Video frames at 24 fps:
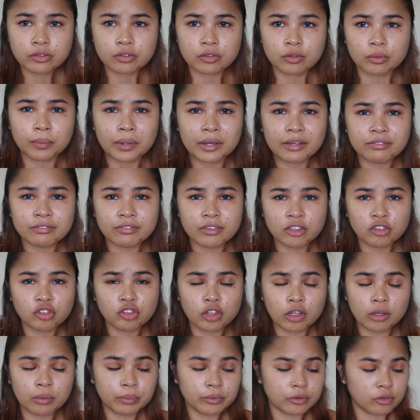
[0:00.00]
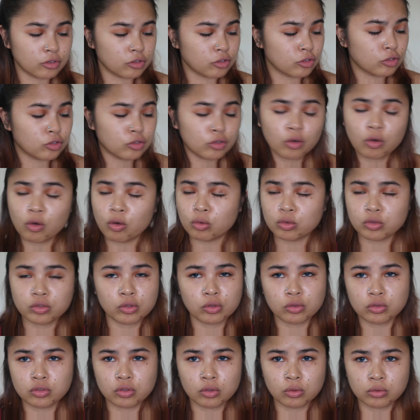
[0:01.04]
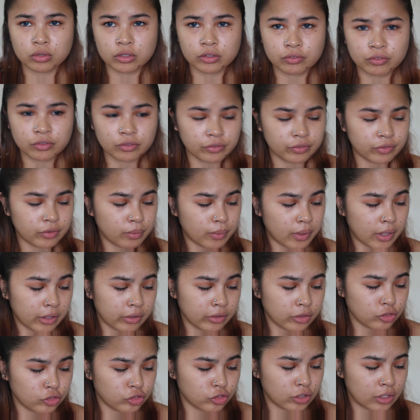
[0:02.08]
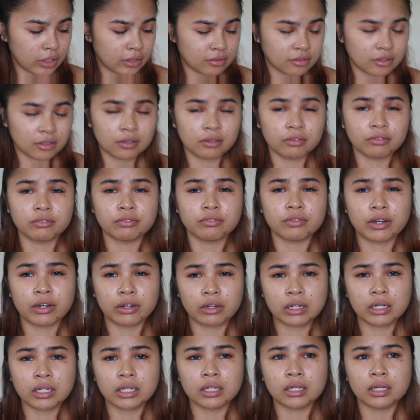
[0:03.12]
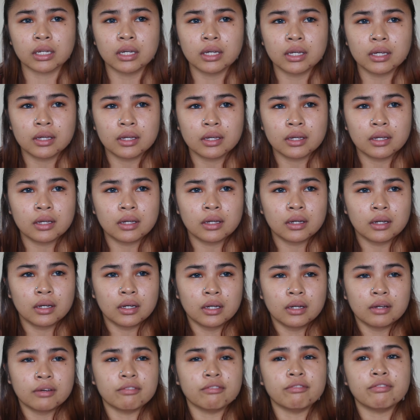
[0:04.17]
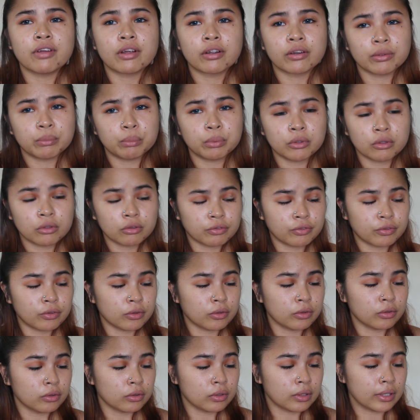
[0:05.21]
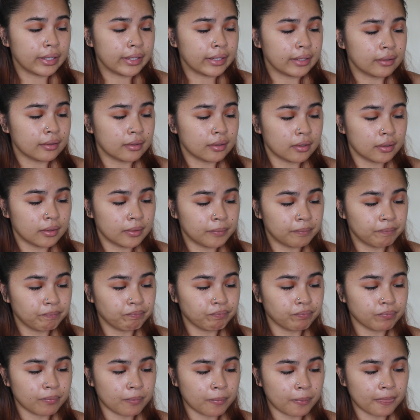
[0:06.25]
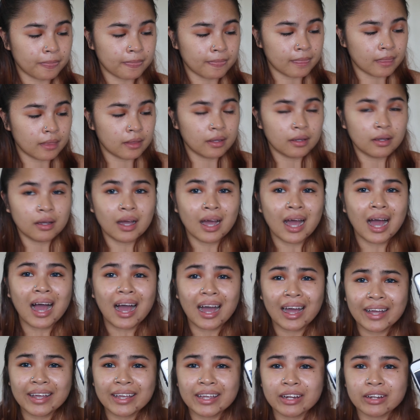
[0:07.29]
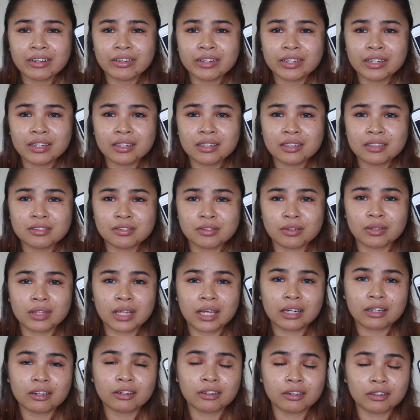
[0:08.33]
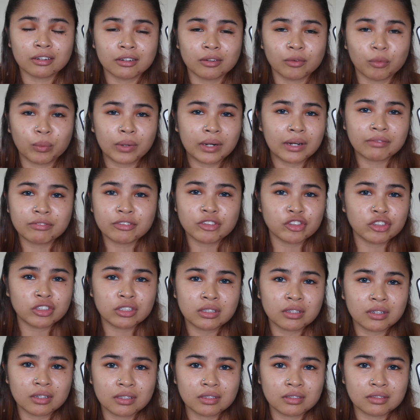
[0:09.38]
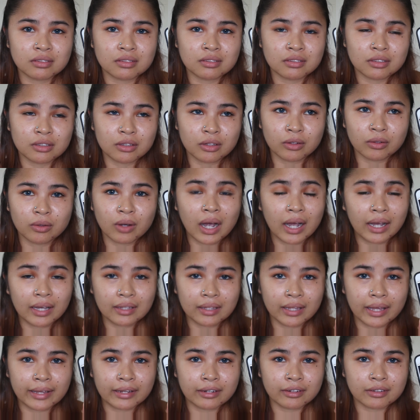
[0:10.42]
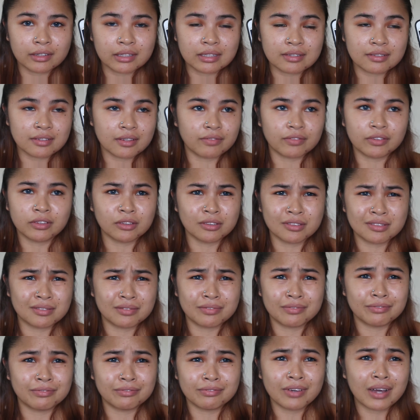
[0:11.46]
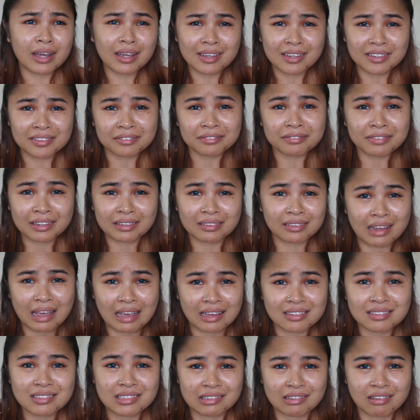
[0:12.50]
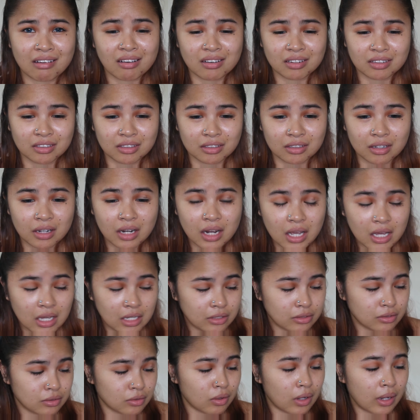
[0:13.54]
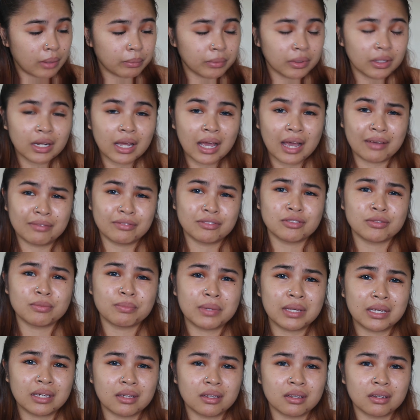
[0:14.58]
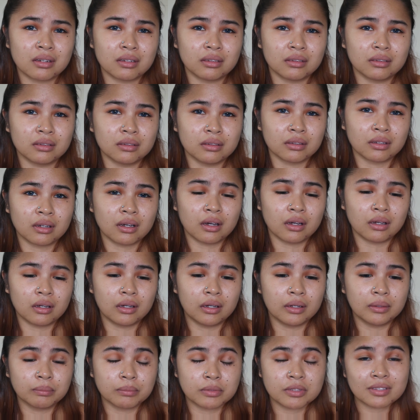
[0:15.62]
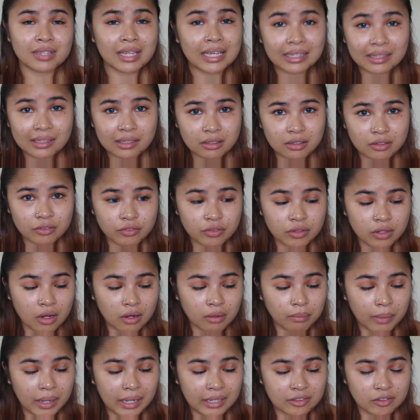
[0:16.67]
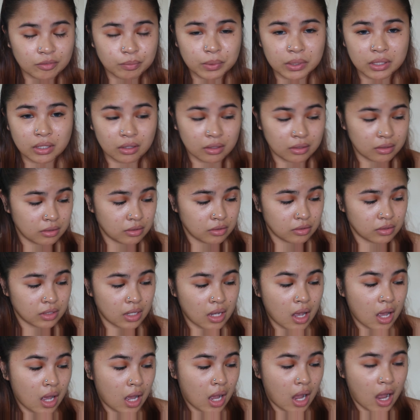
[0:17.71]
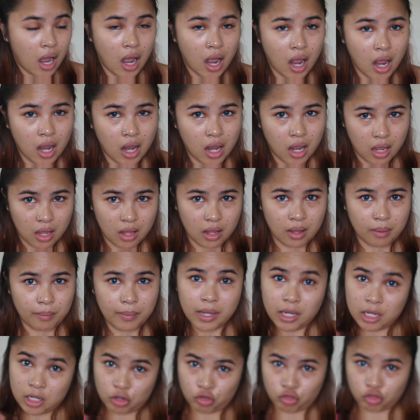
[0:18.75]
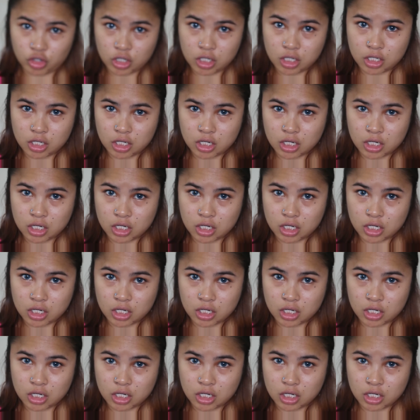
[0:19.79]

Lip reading: So my face shape is so different from Ari. She has like a very beautiful like eye area, so that whenever she does, you know, eyeliner and stuff, it looks fucking fantastic on her. So I'm gonna have to make it look slightly different on mine because I am Asian.